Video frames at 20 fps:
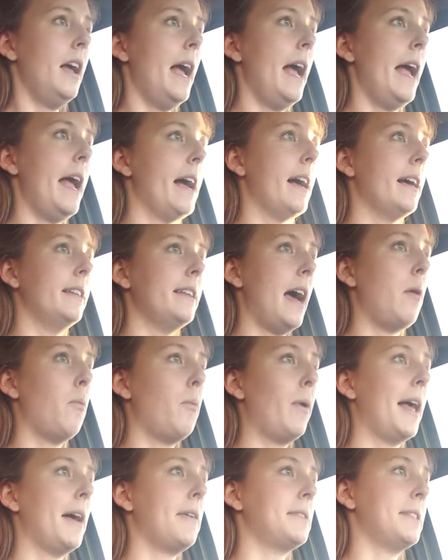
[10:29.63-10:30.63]
and I
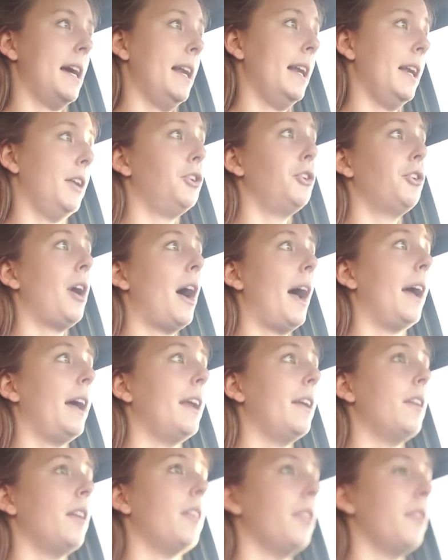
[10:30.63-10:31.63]
went outside and
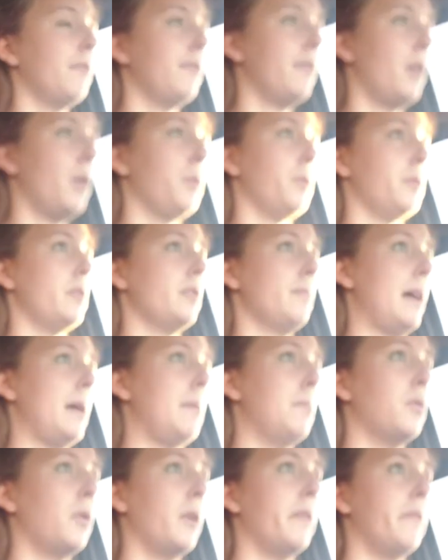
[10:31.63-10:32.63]
cried on the phone to my
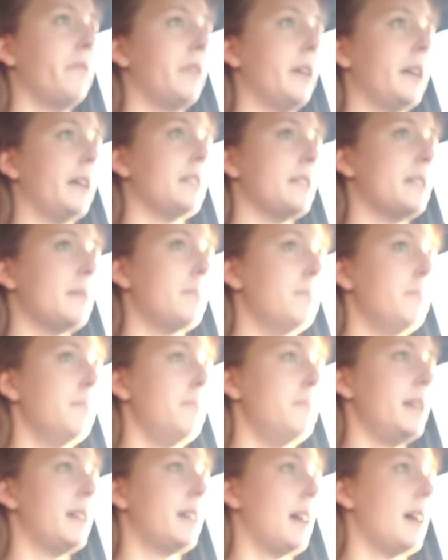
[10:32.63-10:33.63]
boyfriend
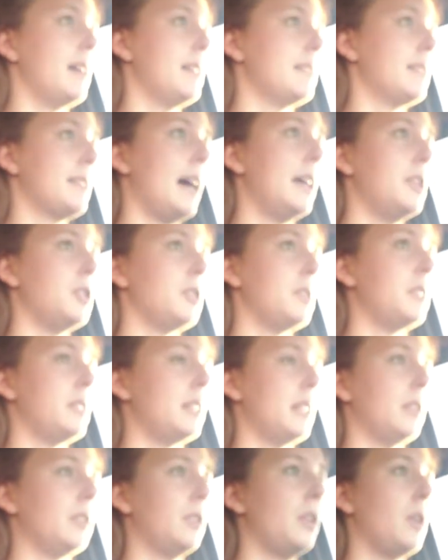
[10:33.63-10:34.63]
because I just
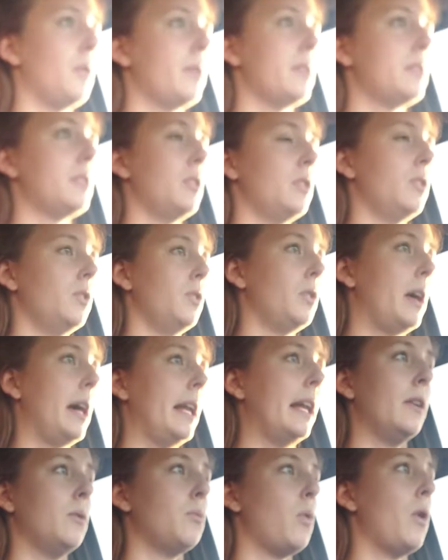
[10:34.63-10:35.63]
didn't know what to do. I
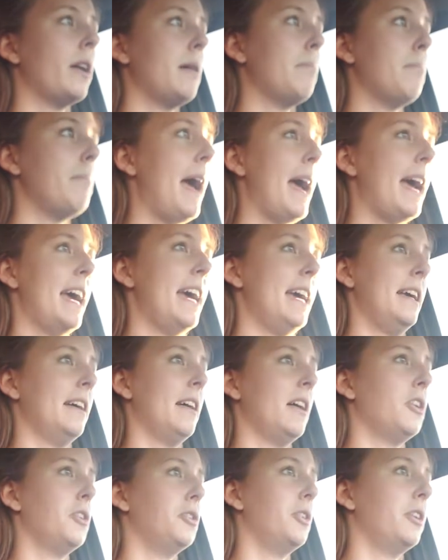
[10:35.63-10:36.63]
didn't want to pay
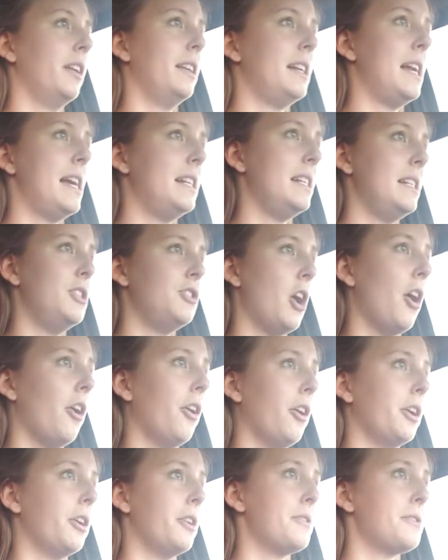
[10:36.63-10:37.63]

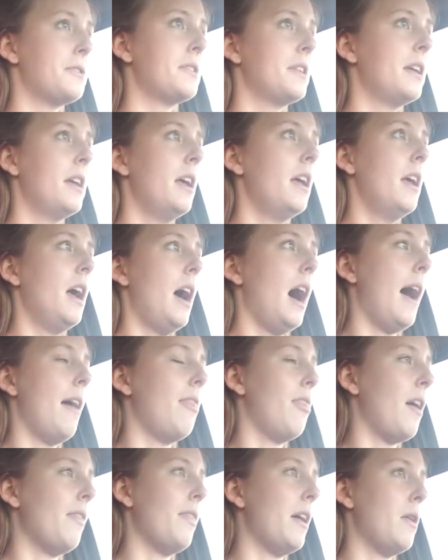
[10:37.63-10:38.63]
$180. I
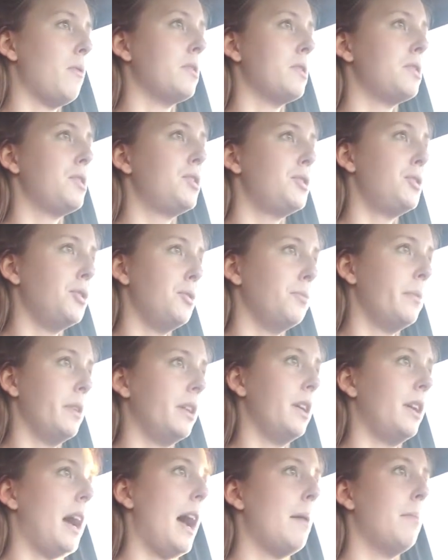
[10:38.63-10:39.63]
thought that was
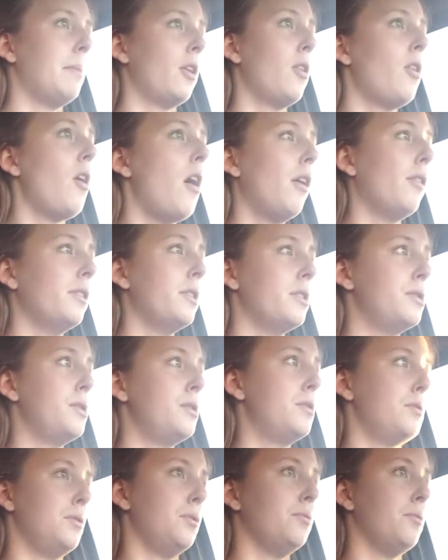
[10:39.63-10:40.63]
stupid. I'm a college
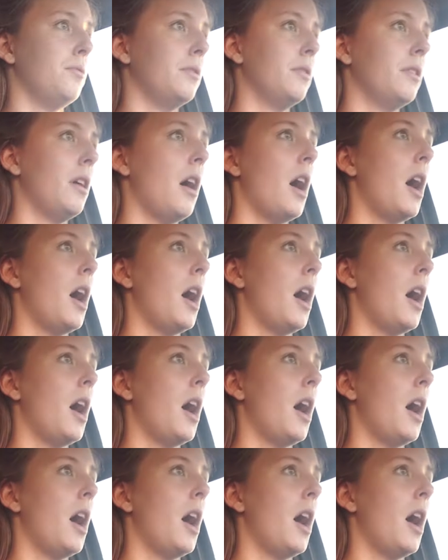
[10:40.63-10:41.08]
student, a